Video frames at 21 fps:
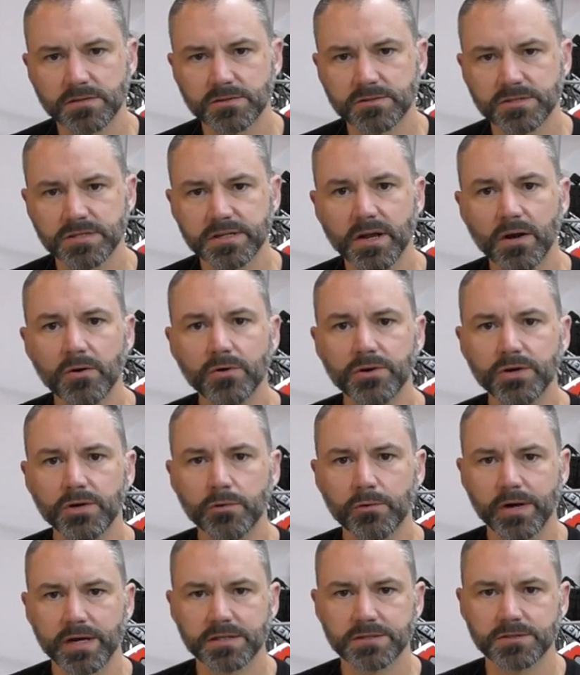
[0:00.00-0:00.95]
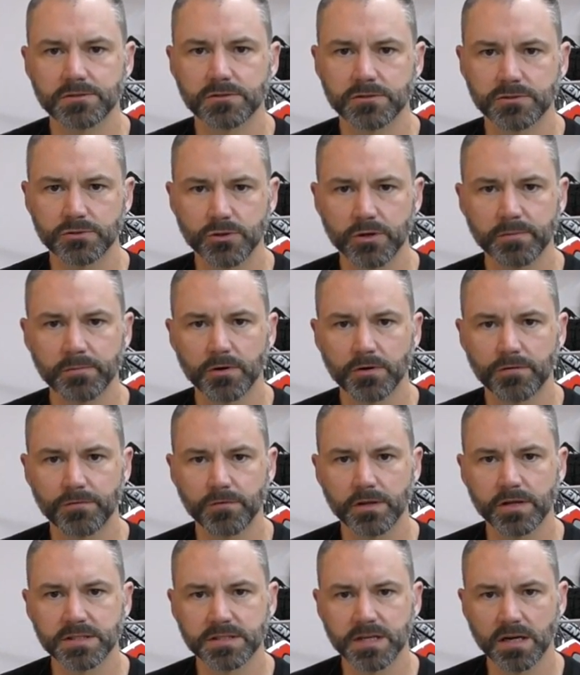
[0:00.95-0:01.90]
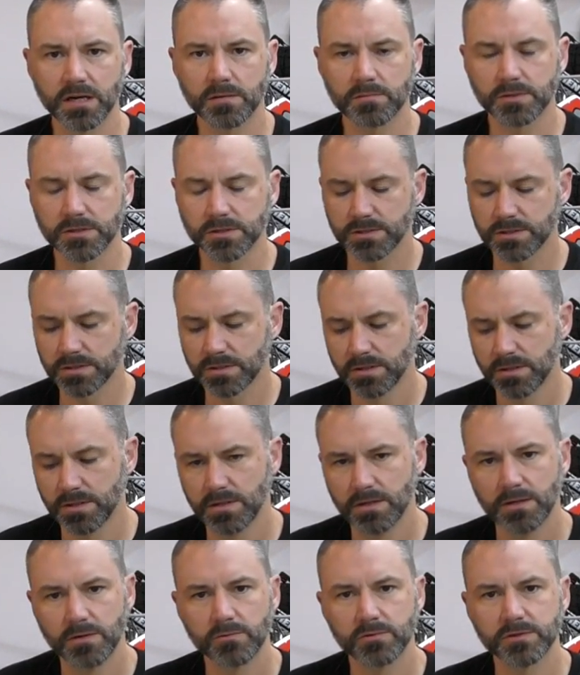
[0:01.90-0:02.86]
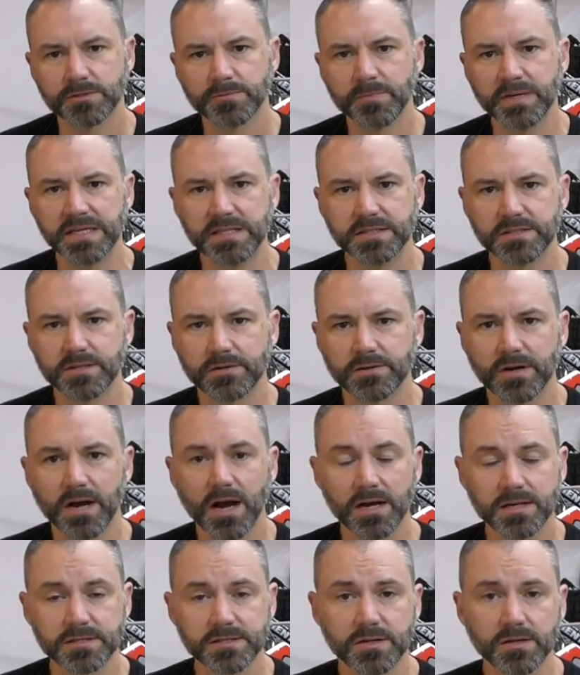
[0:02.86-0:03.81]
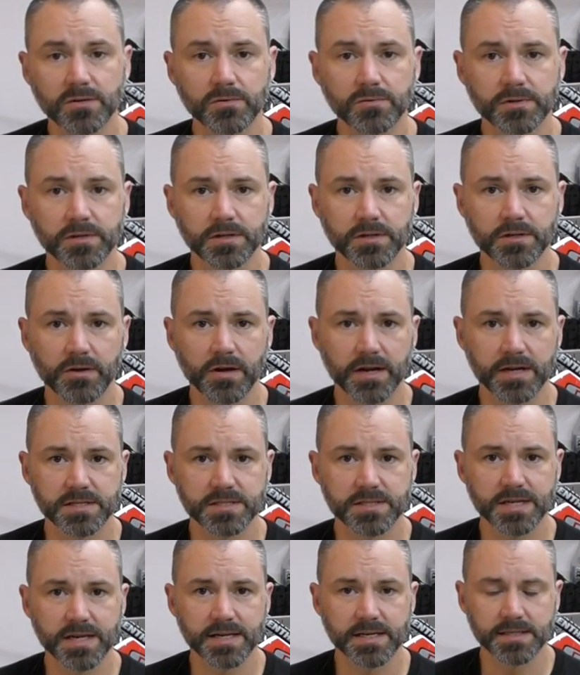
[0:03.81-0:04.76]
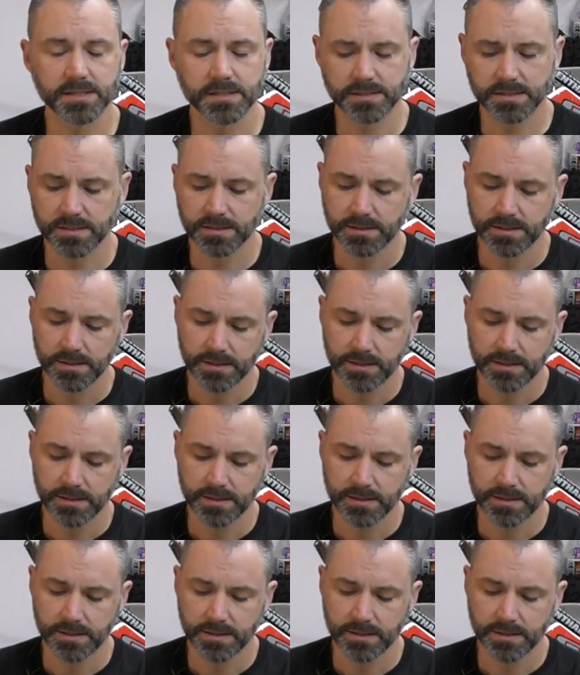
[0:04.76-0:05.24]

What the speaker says: there's no U.S. distributor for these helmets, which means they're not sold in the United States.